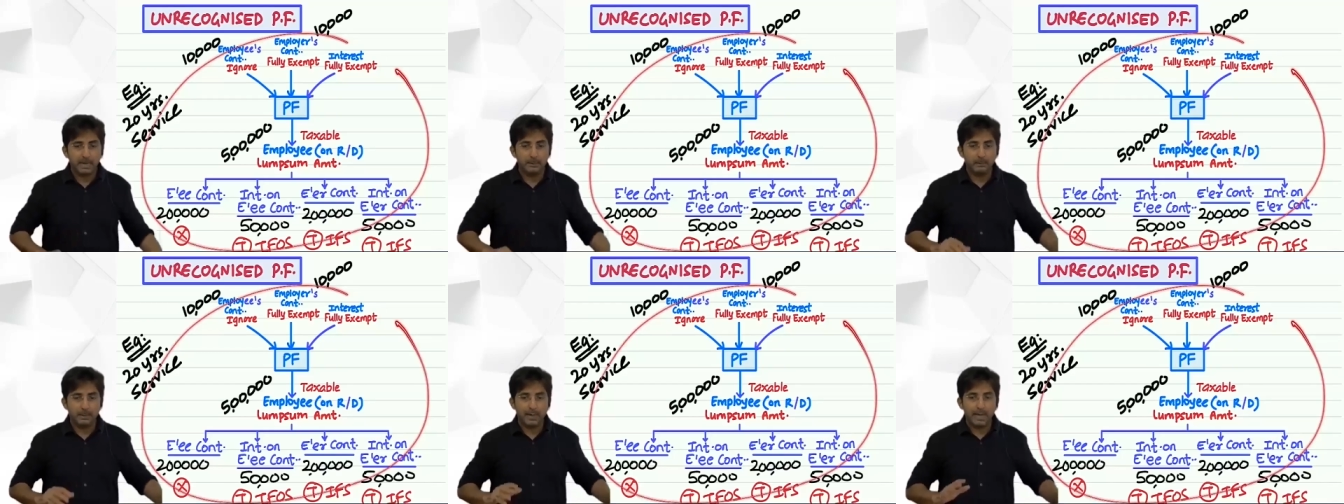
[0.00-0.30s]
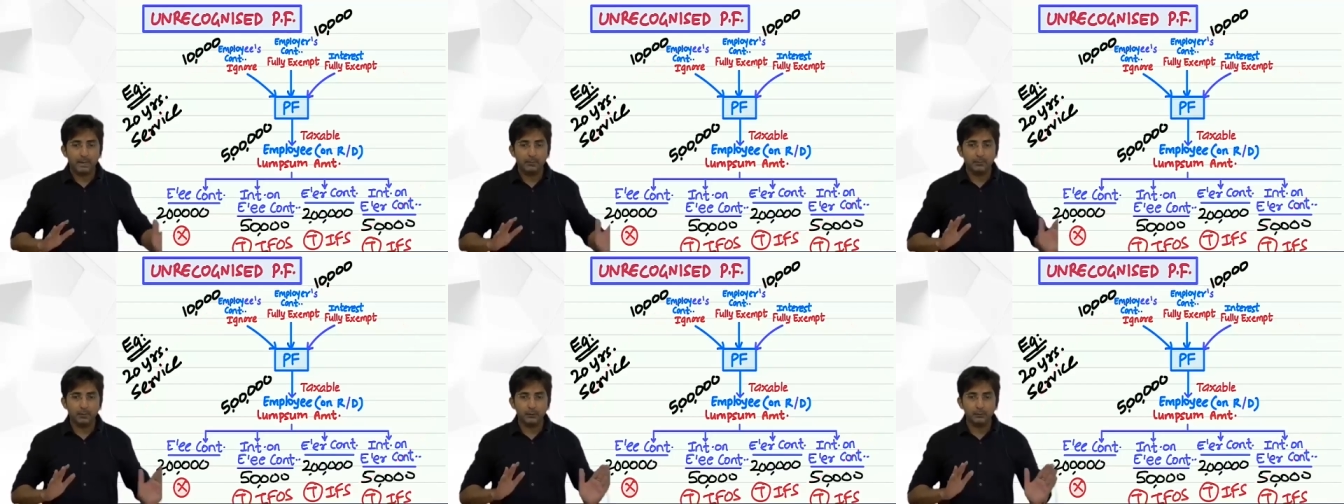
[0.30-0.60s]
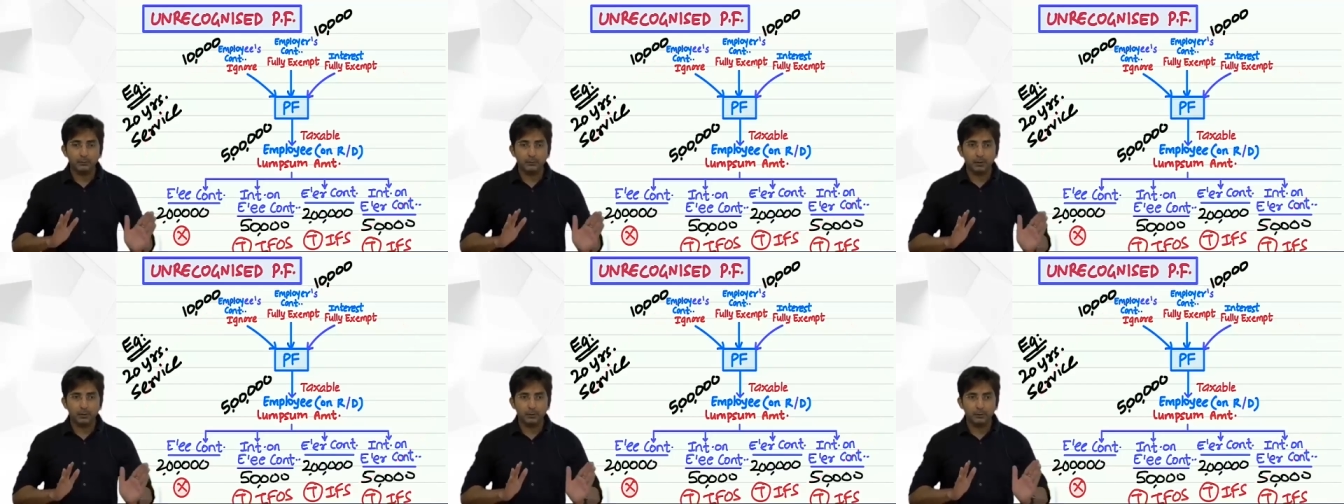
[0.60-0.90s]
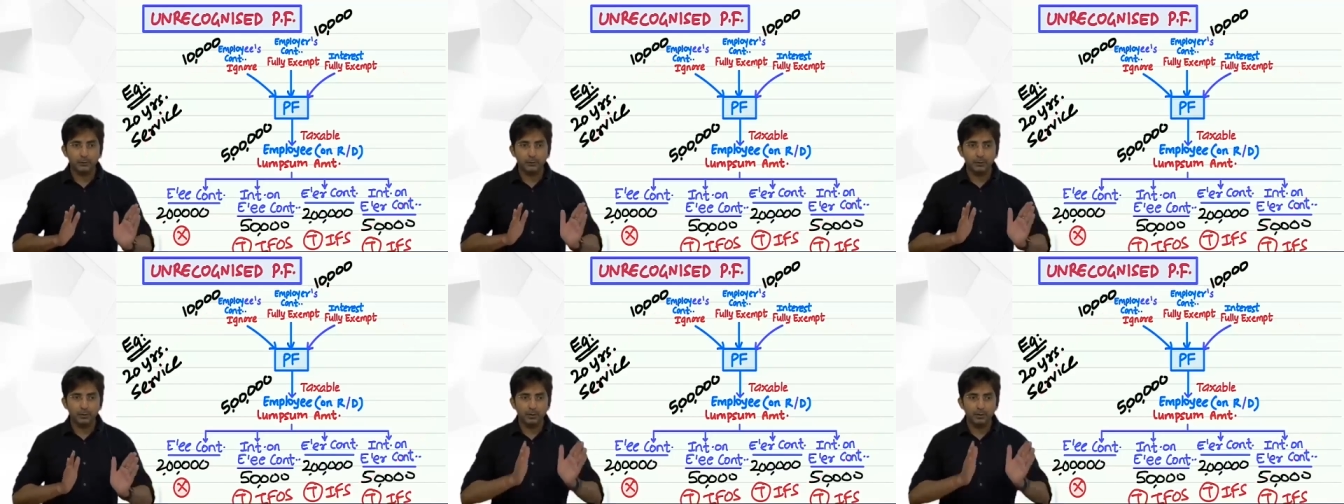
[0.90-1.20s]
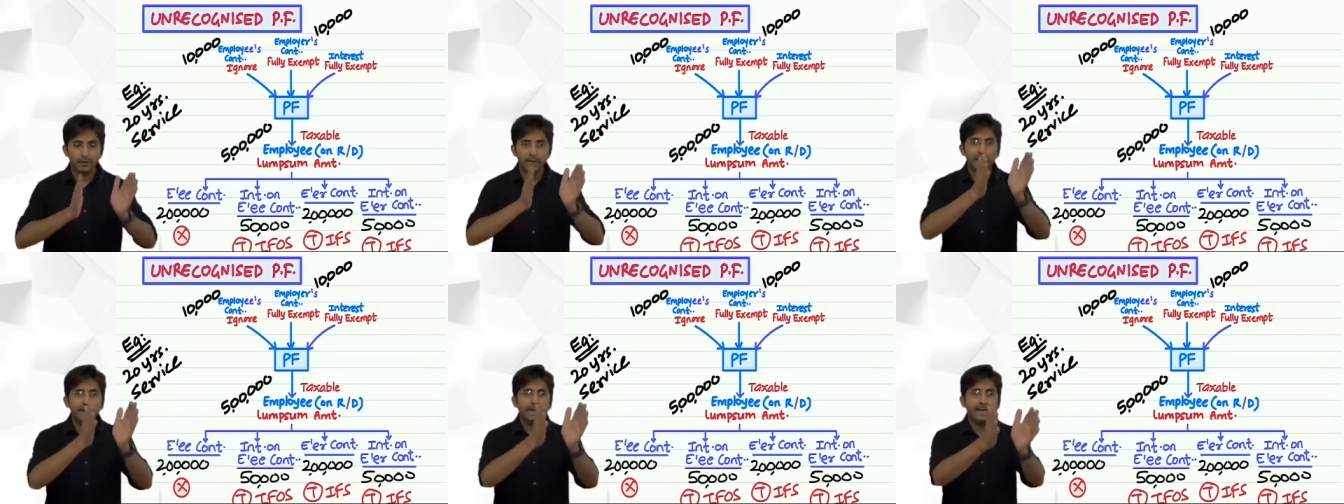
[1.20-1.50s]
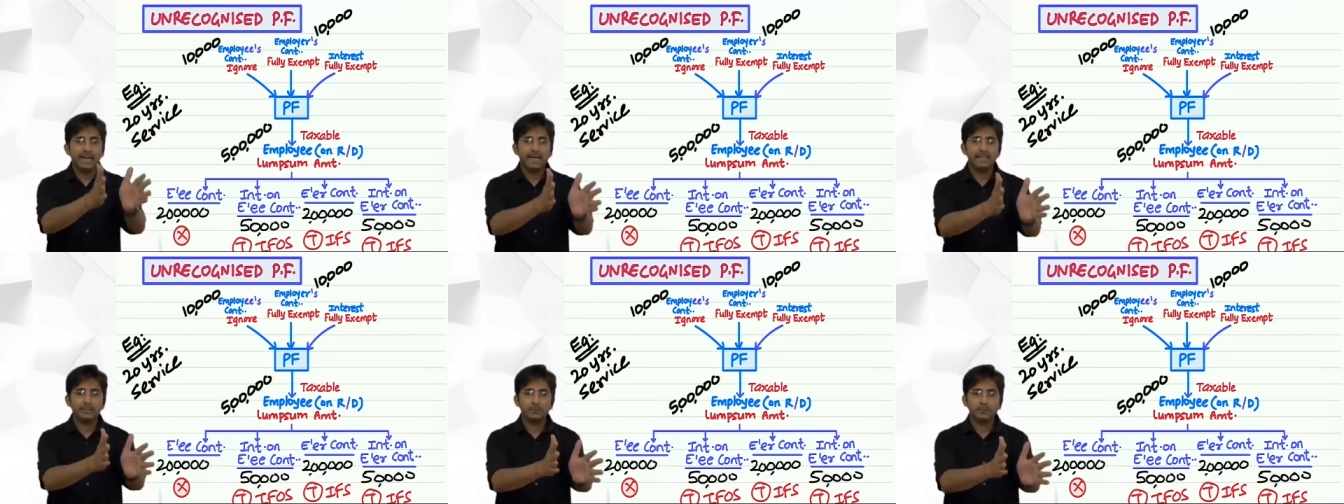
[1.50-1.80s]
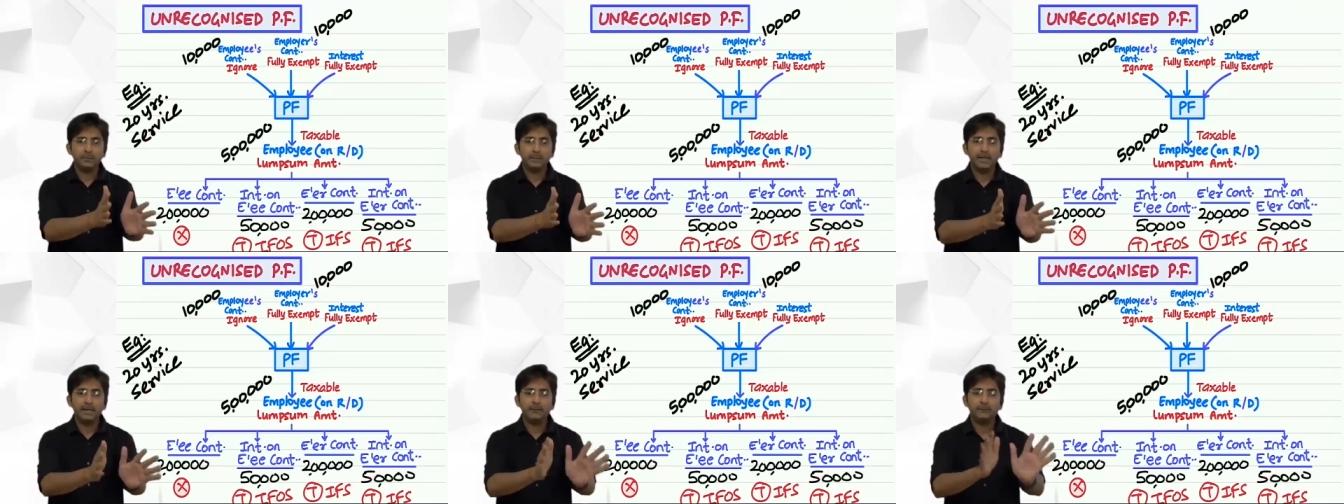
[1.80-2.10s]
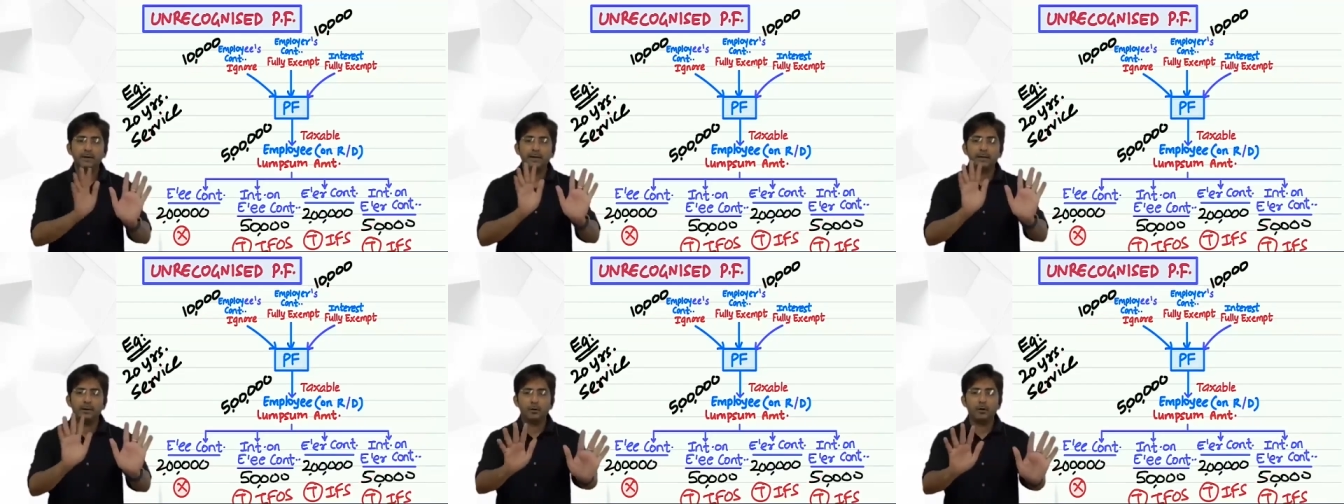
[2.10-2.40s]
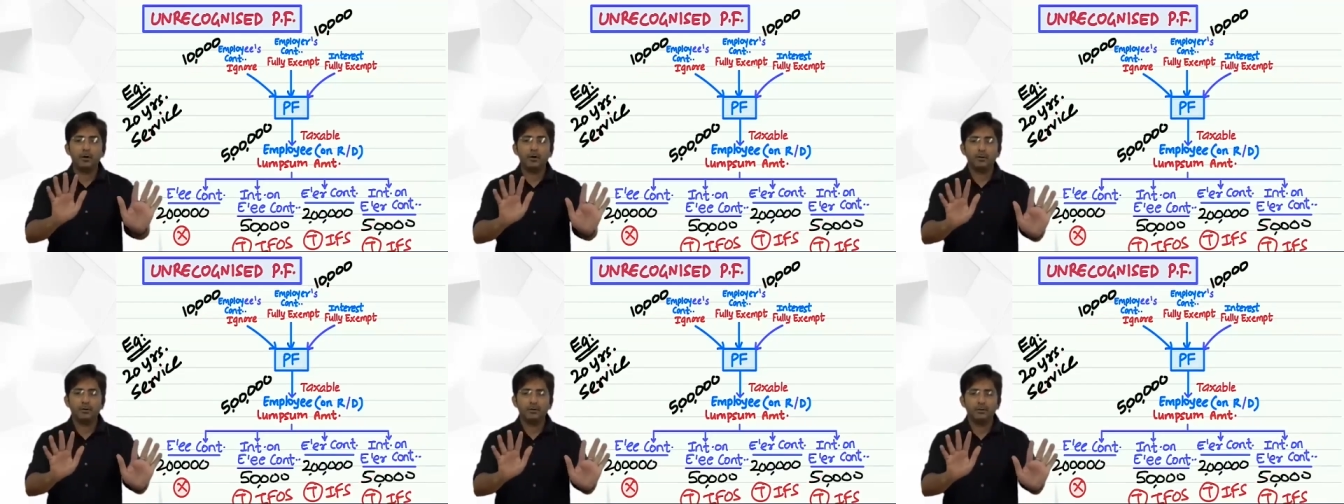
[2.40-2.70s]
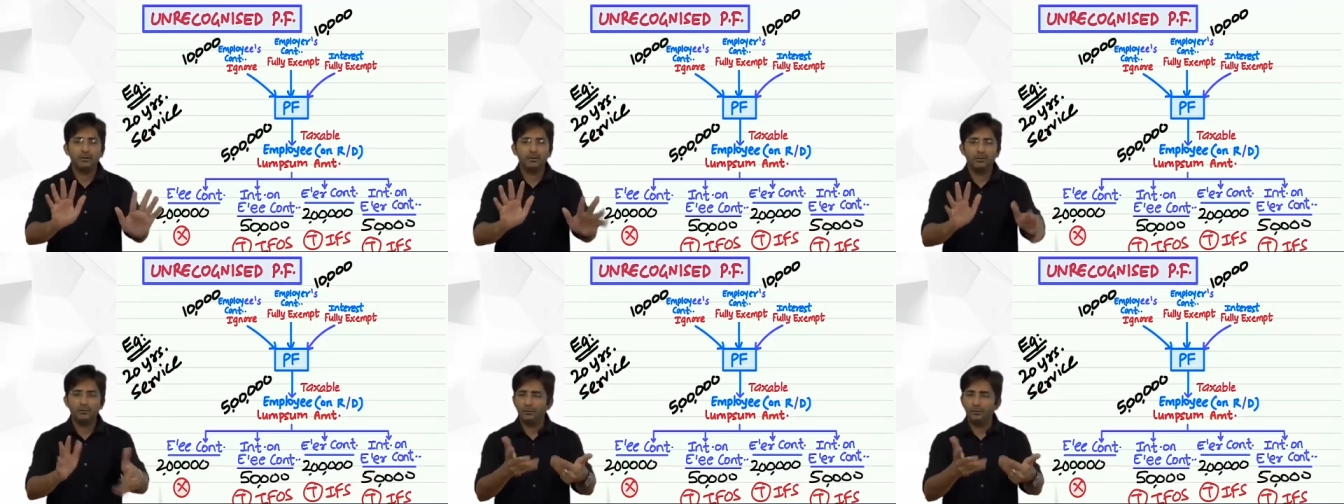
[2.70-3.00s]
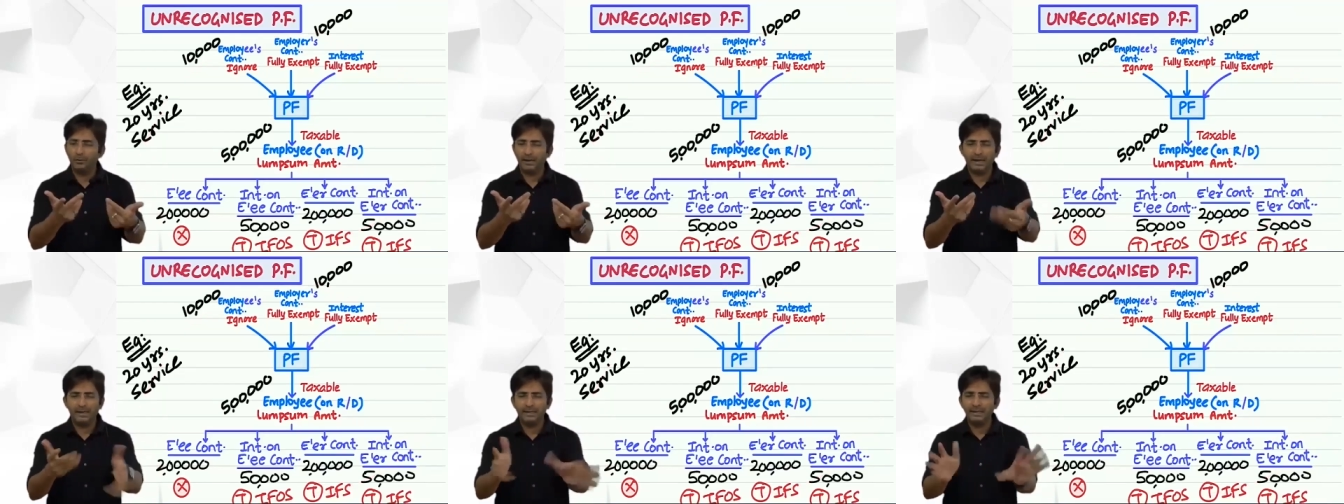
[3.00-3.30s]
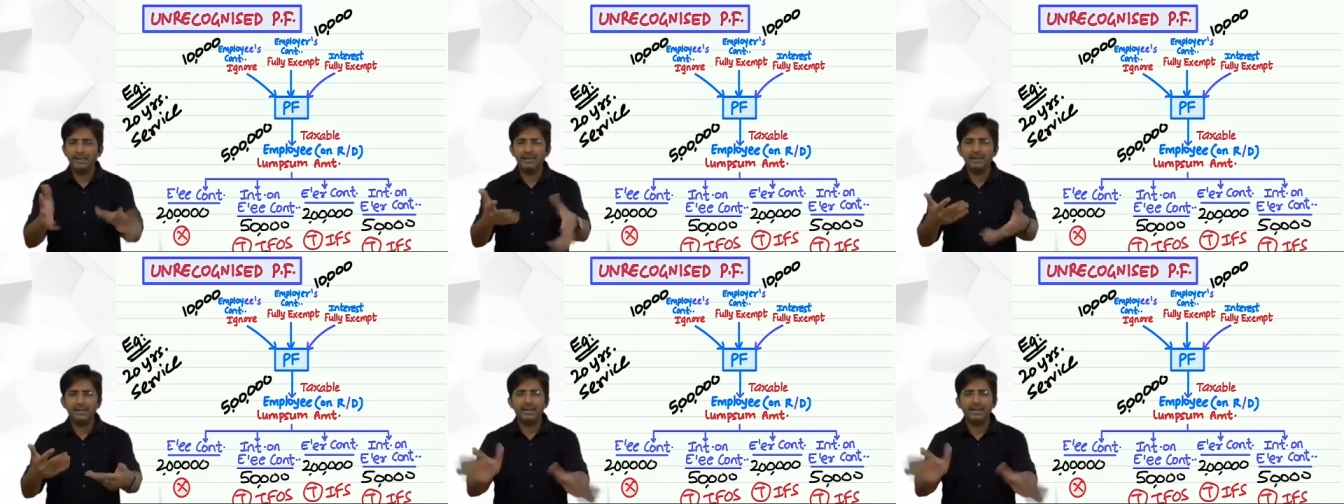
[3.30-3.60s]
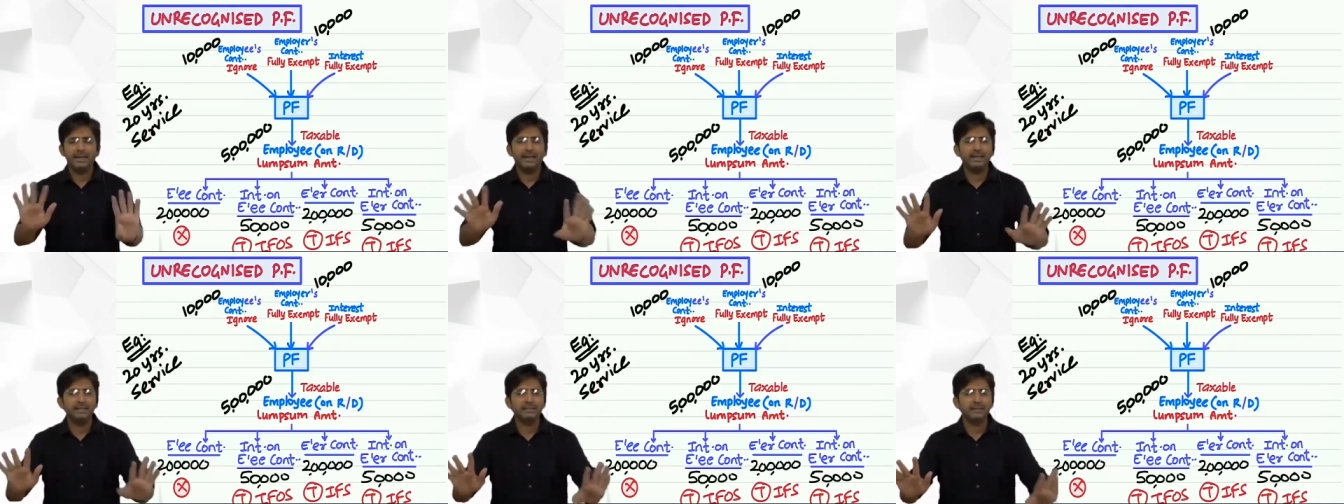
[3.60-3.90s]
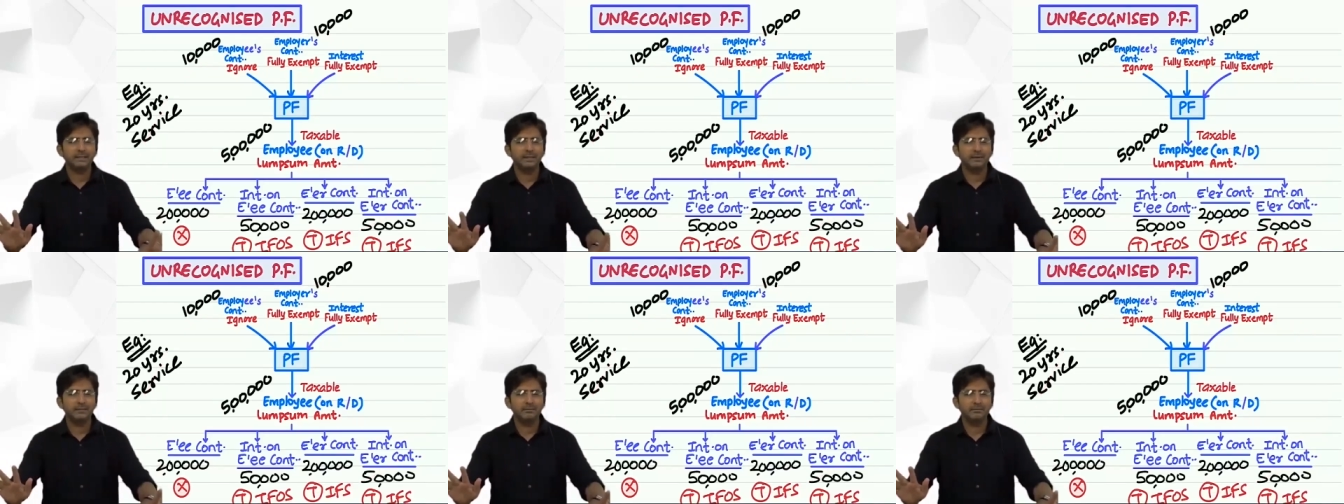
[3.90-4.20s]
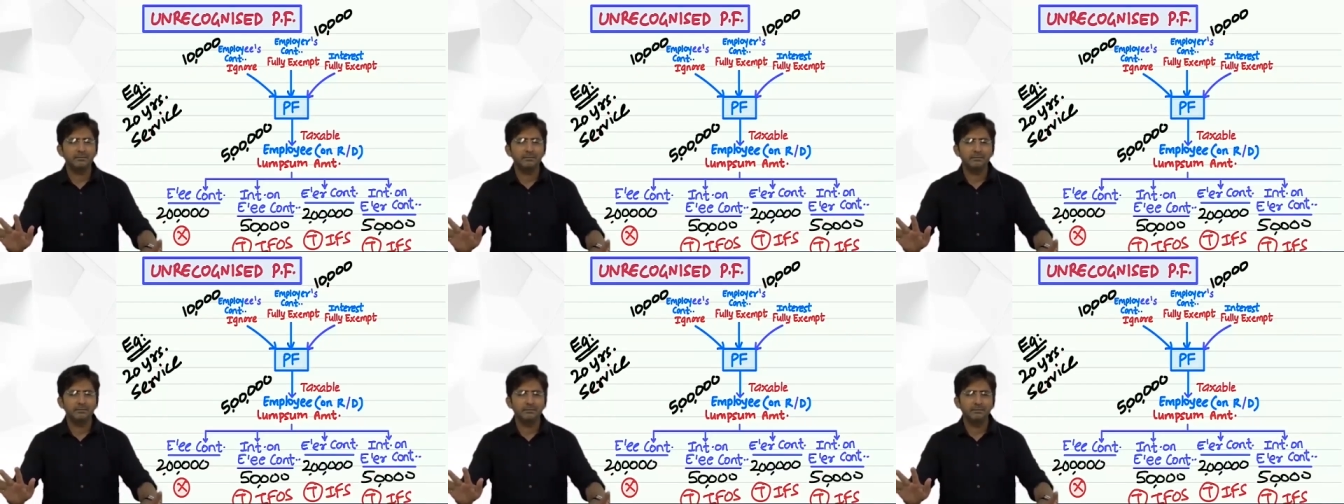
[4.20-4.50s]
plan was what, SPF I taught, I didn't take any sum.